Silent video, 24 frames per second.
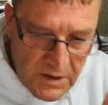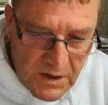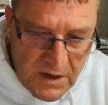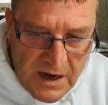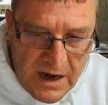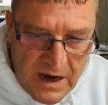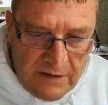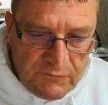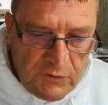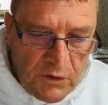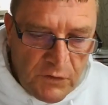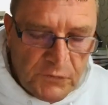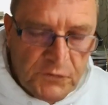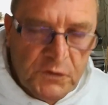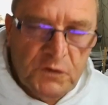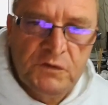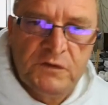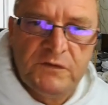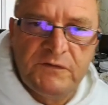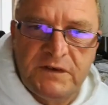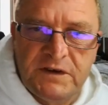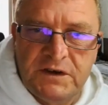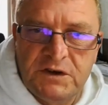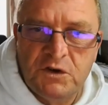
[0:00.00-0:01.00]
I've gone through
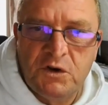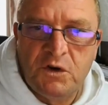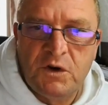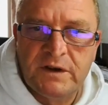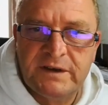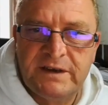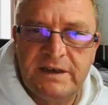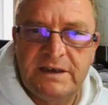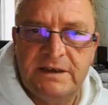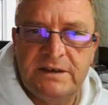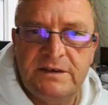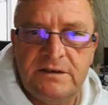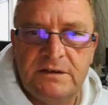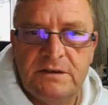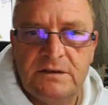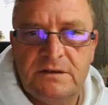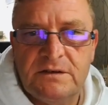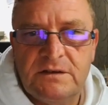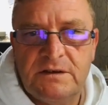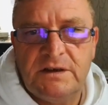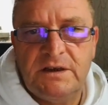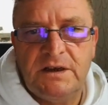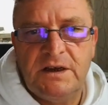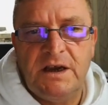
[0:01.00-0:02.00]
the video I did
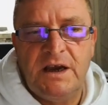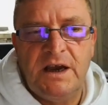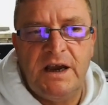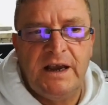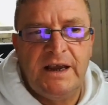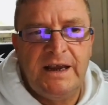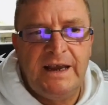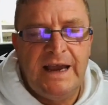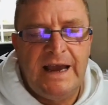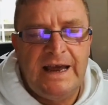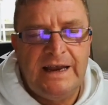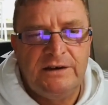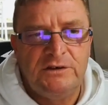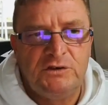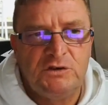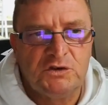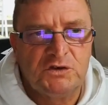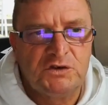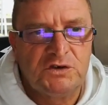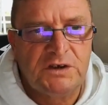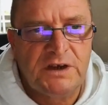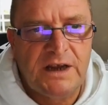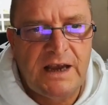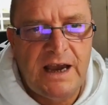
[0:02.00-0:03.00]
again
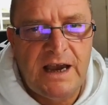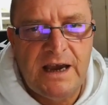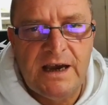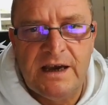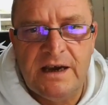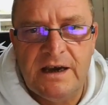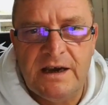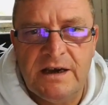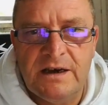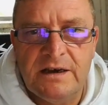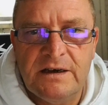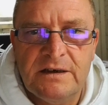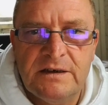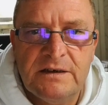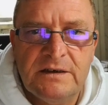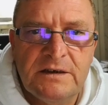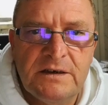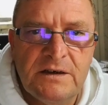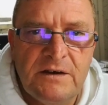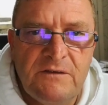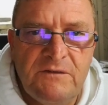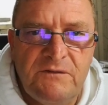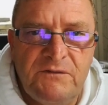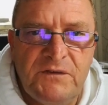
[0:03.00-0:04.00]
just to get a
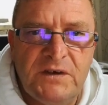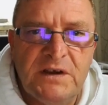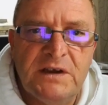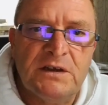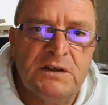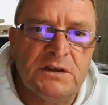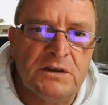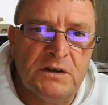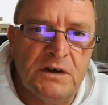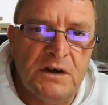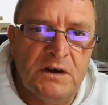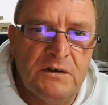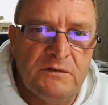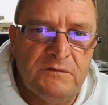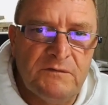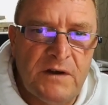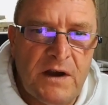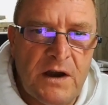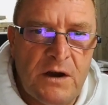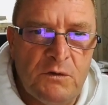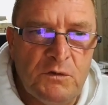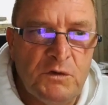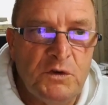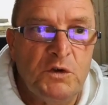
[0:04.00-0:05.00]
feel of
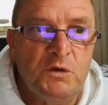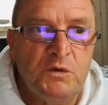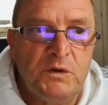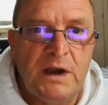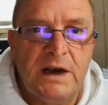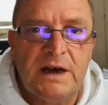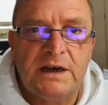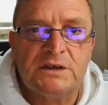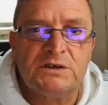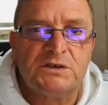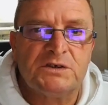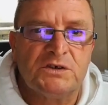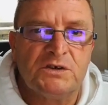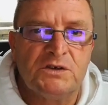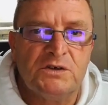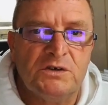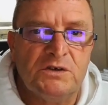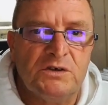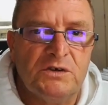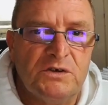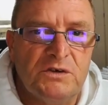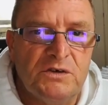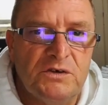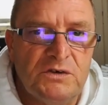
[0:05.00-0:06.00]
how you guys
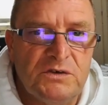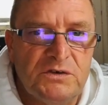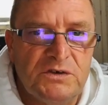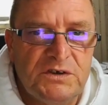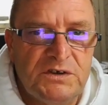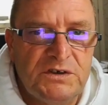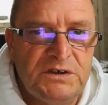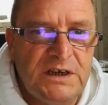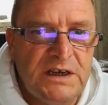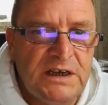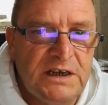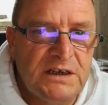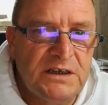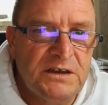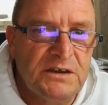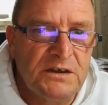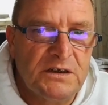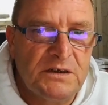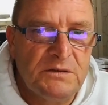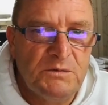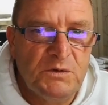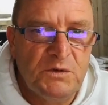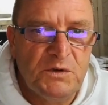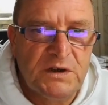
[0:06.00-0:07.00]
are taking the
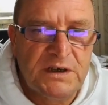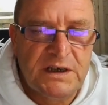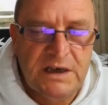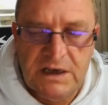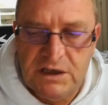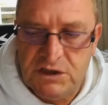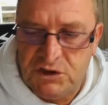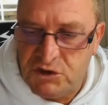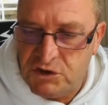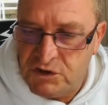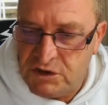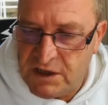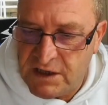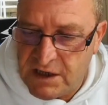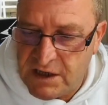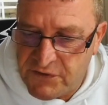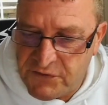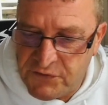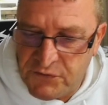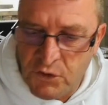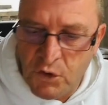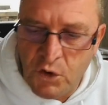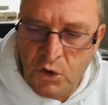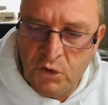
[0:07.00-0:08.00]
communication, and I
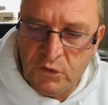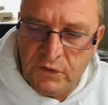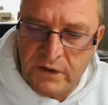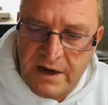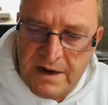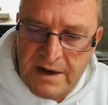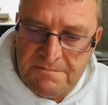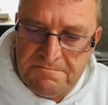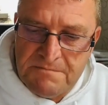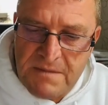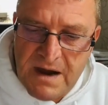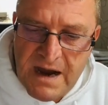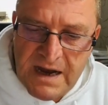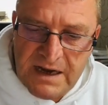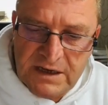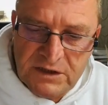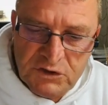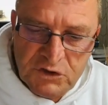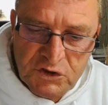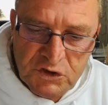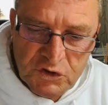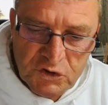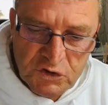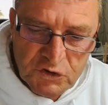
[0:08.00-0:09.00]
thought that I might
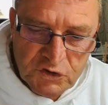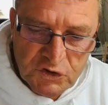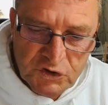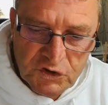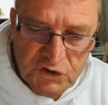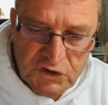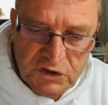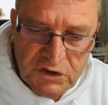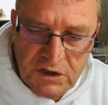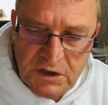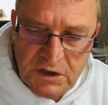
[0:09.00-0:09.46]
just